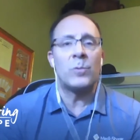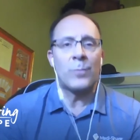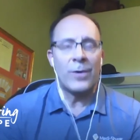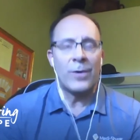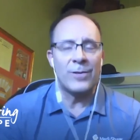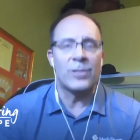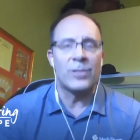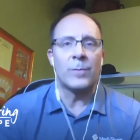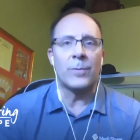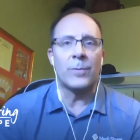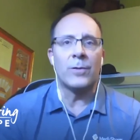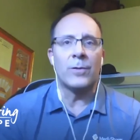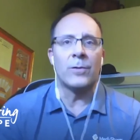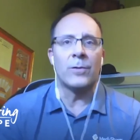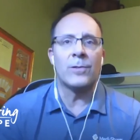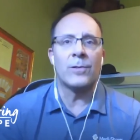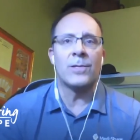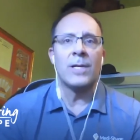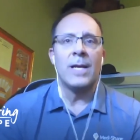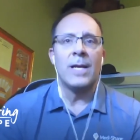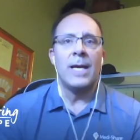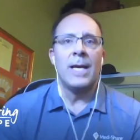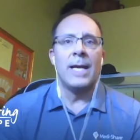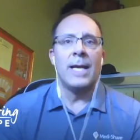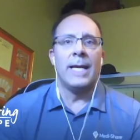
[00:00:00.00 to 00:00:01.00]

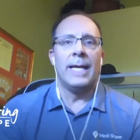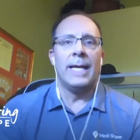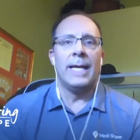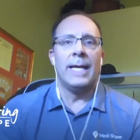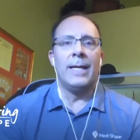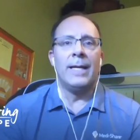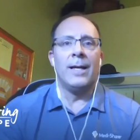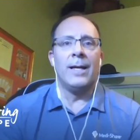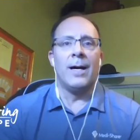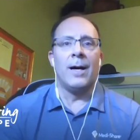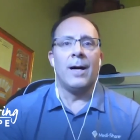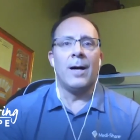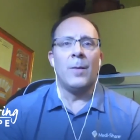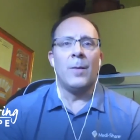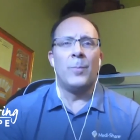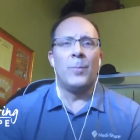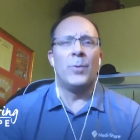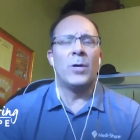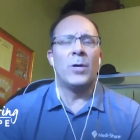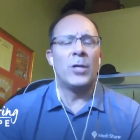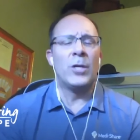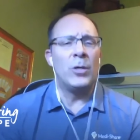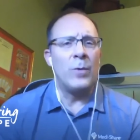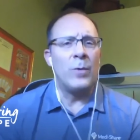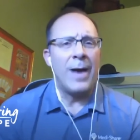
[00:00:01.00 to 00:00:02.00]
principles. In a
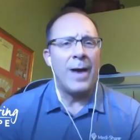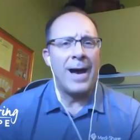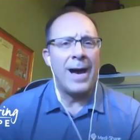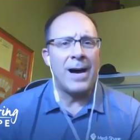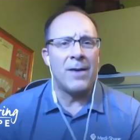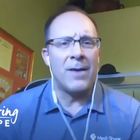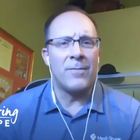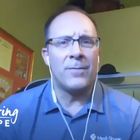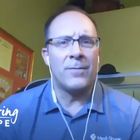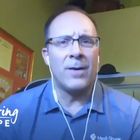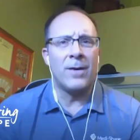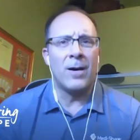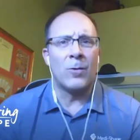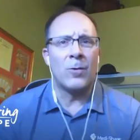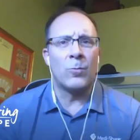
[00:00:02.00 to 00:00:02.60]
book you have,